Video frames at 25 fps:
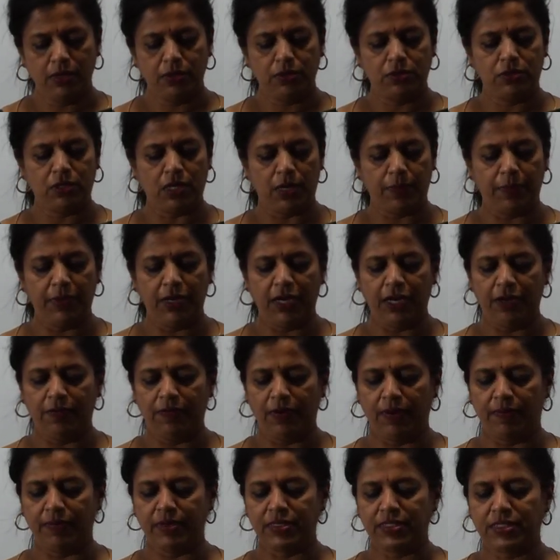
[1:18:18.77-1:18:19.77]
Staminate
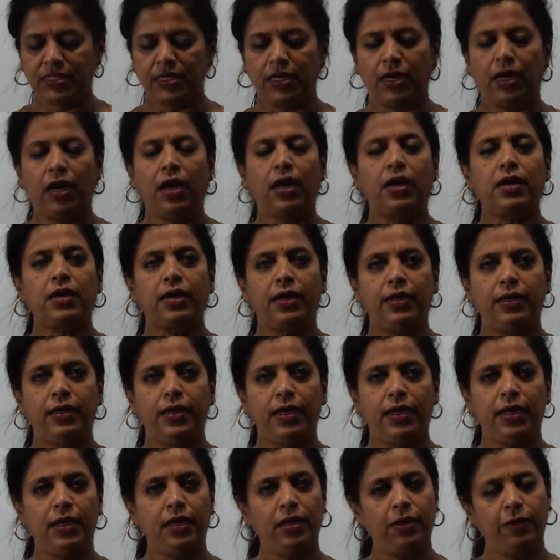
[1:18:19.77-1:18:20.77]
flowers are
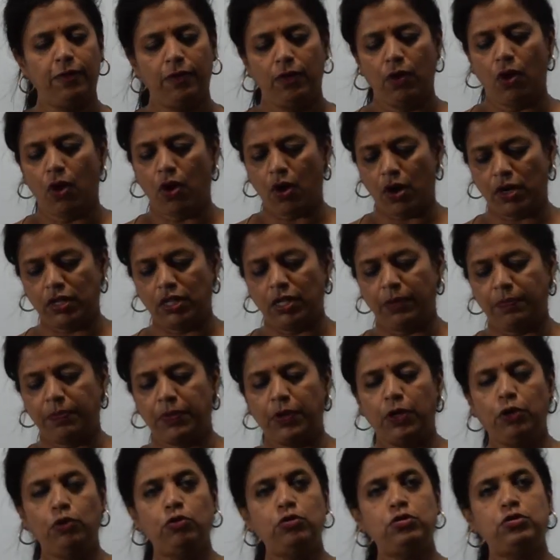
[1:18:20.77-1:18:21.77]
containing or they
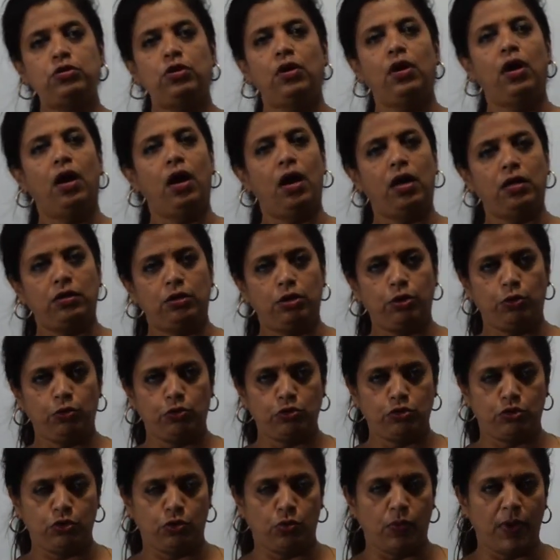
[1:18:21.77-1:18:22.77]
produce
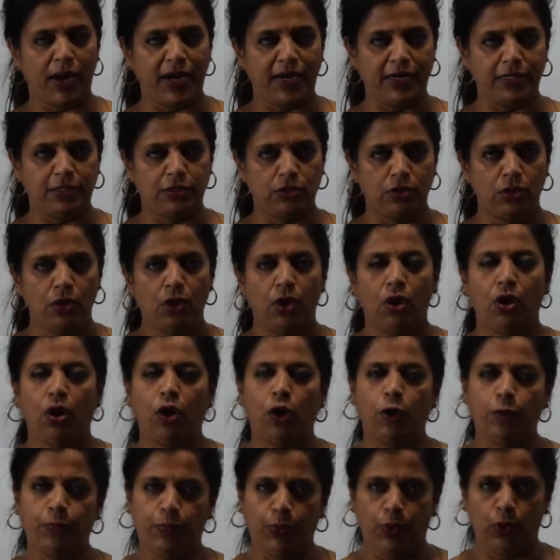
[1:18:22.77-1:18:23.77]
antherozoids
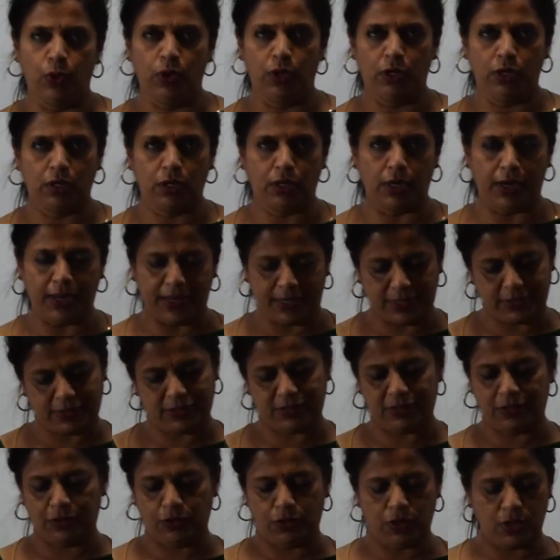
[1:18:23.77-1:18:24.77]
or pollen
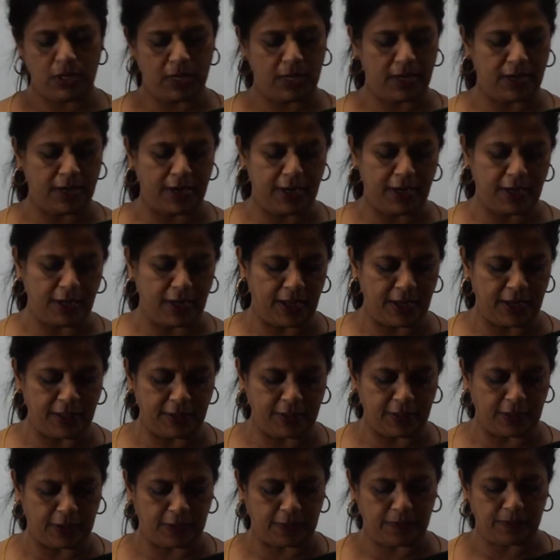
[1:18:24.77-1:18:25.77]
grains. You can write
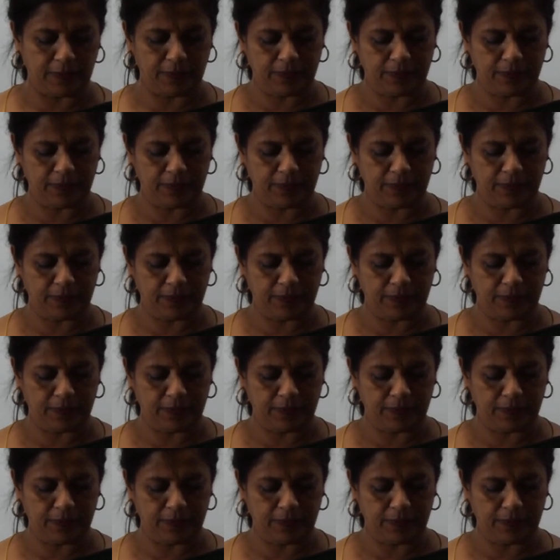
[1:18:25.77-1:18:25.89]
anything.